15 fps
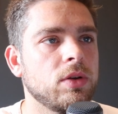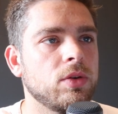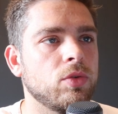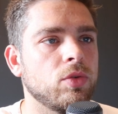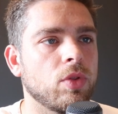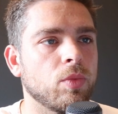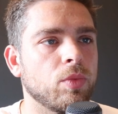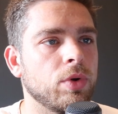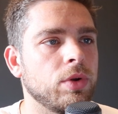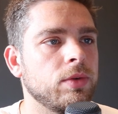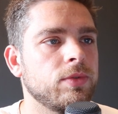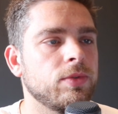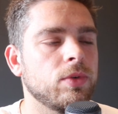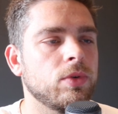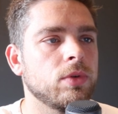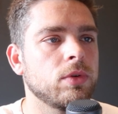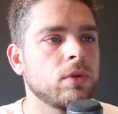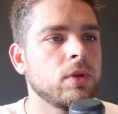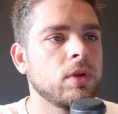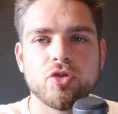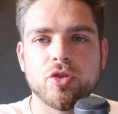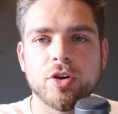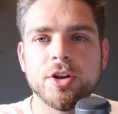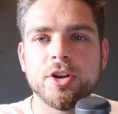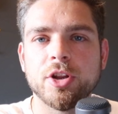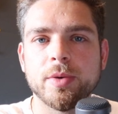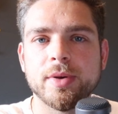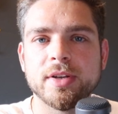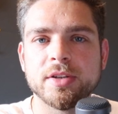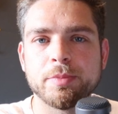or the roof or try and
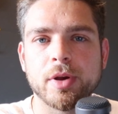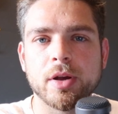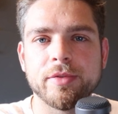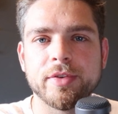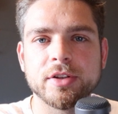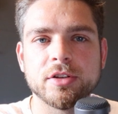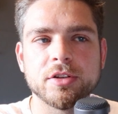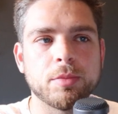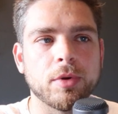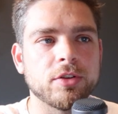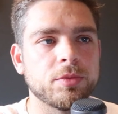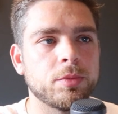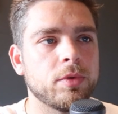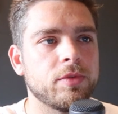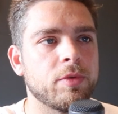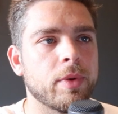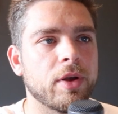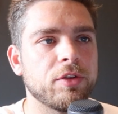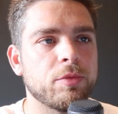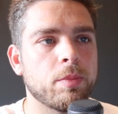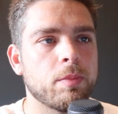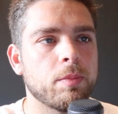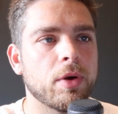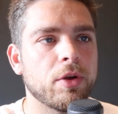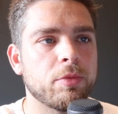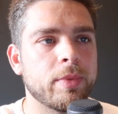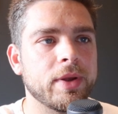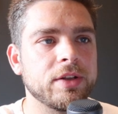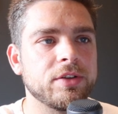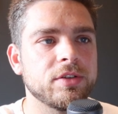do it as perfect as possible for both both
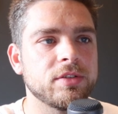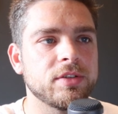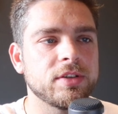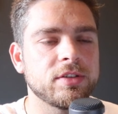pictures.